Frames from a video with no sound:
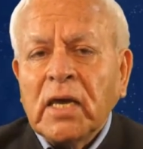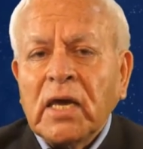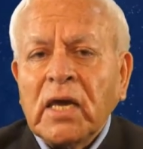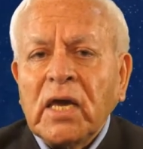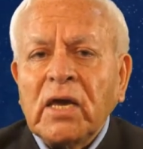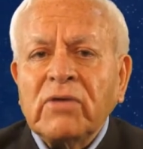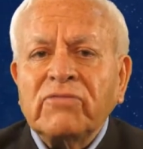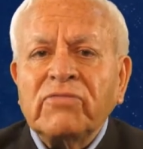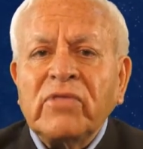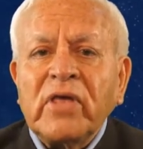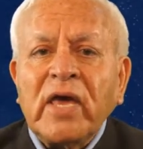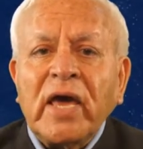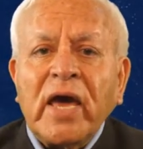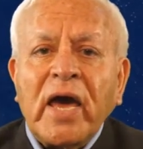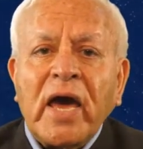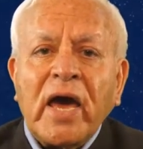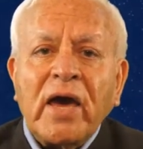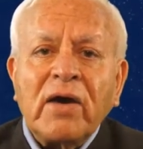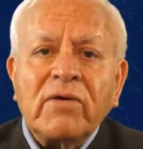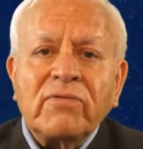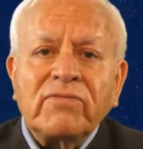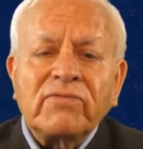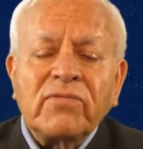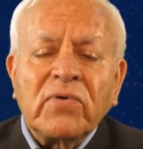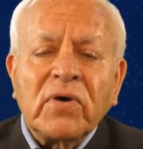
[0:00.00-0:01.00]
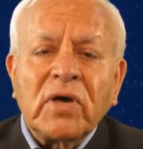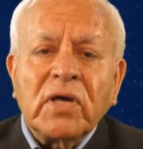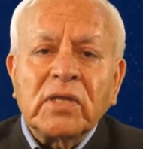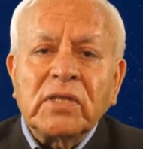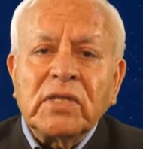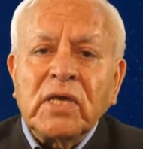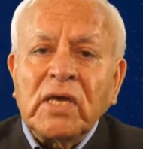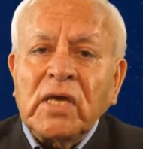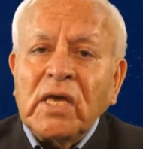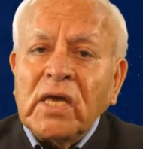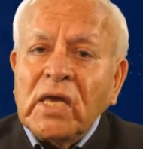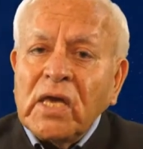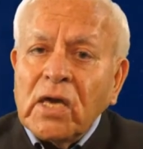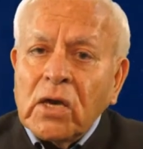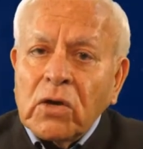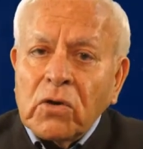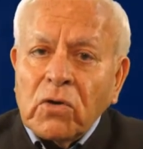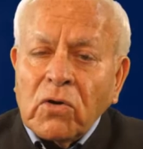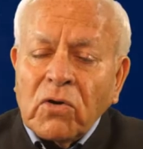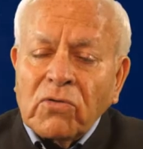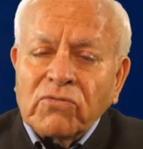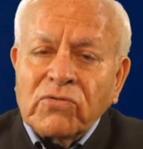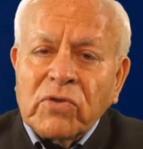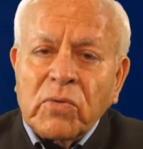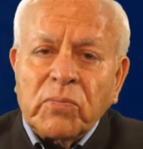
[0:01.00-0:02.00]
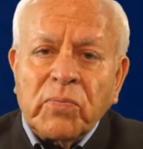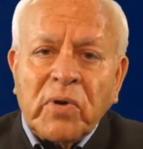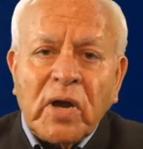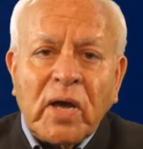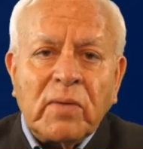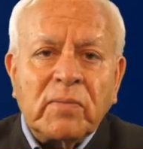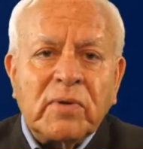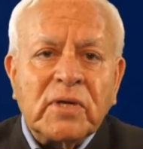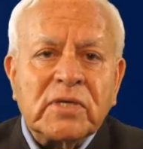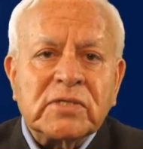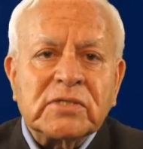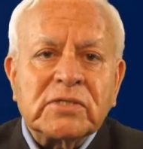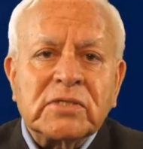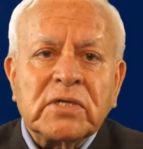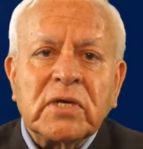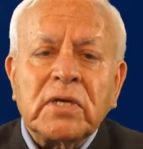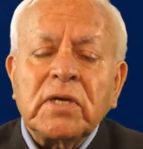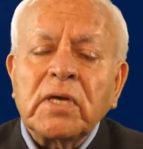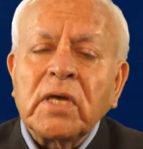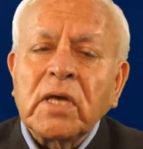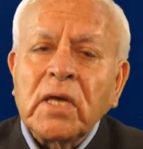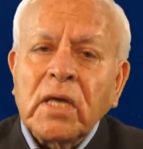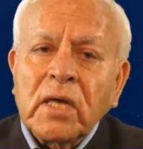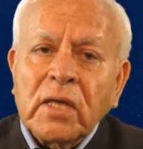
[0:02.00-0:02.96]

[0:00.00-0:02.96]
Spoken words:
if they have the ear of the Prime Minister,